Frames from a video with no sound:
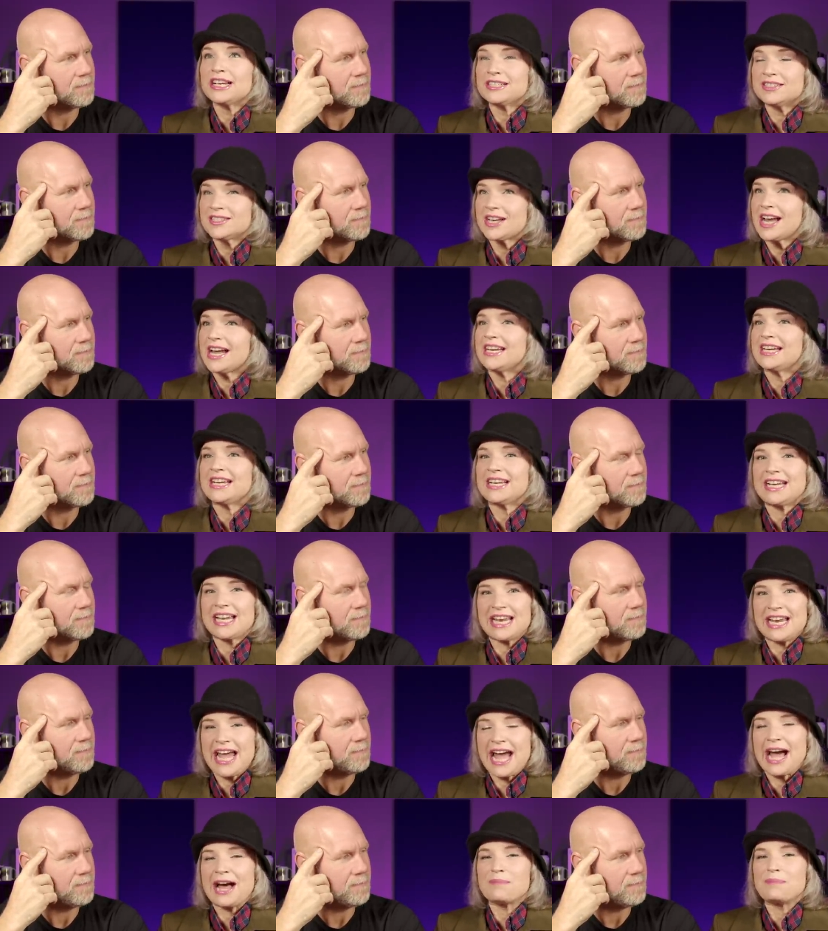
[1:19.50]
Speaker 1: excited and
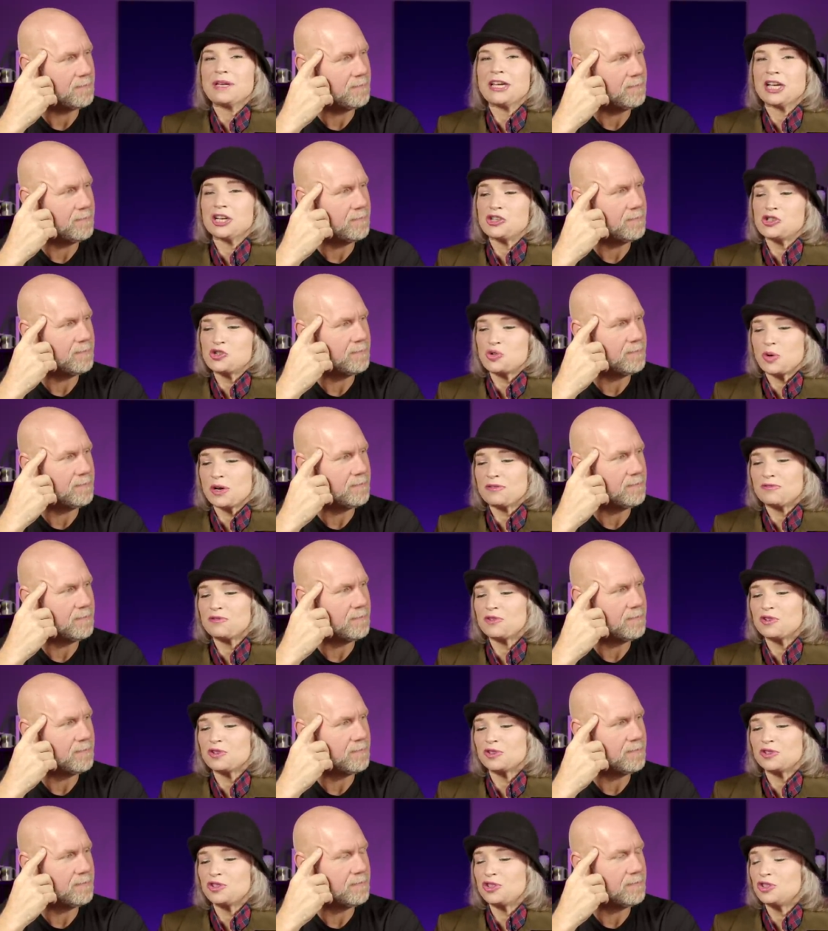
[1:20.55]
happy and joyful